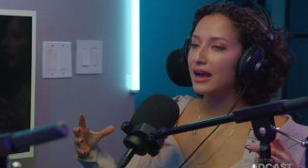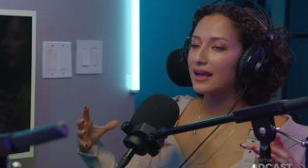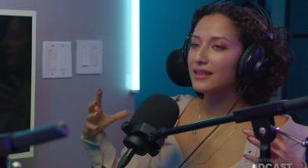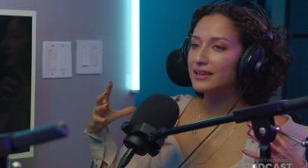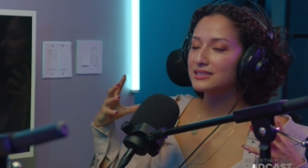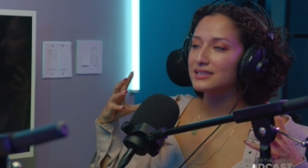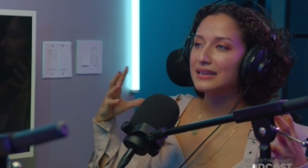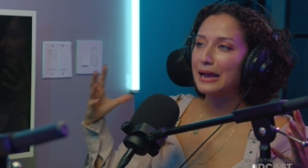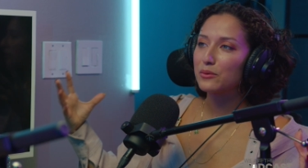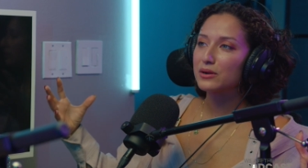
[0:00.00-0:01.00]
I like to
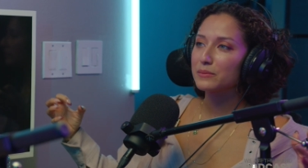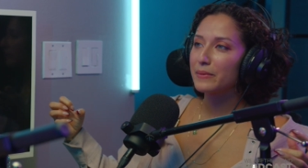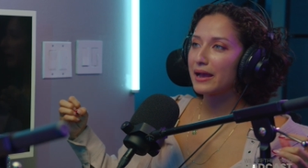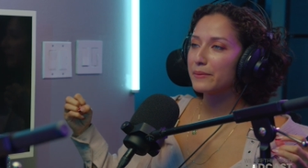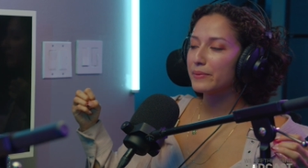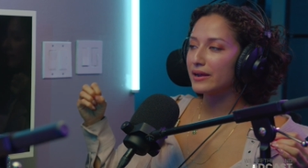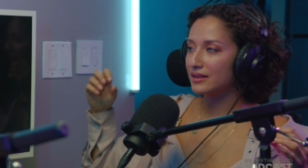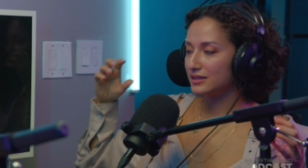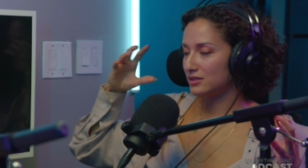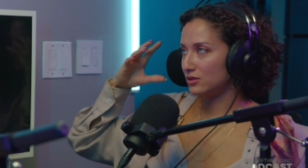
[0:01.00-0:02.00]
network map. I
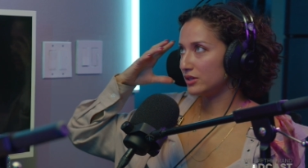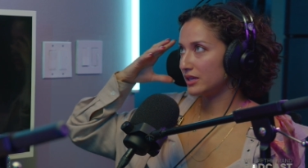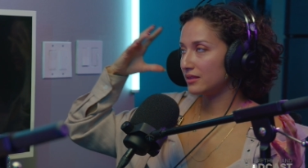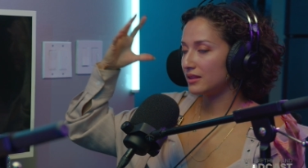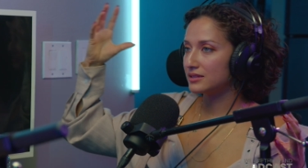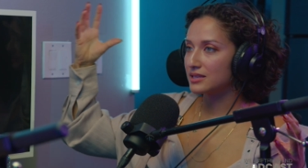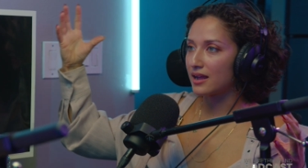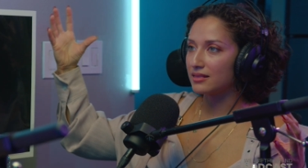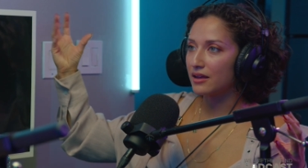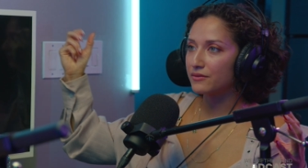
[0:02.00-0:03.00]
like to look at things
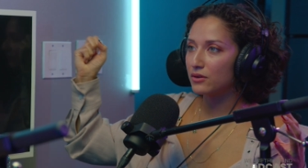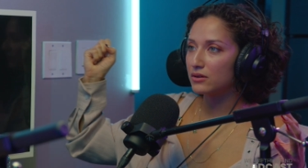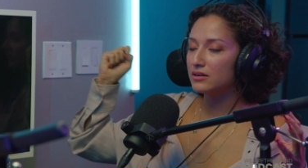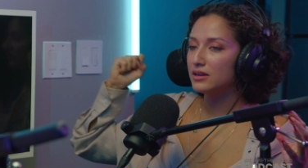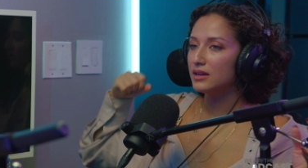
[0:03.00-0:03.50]
high level.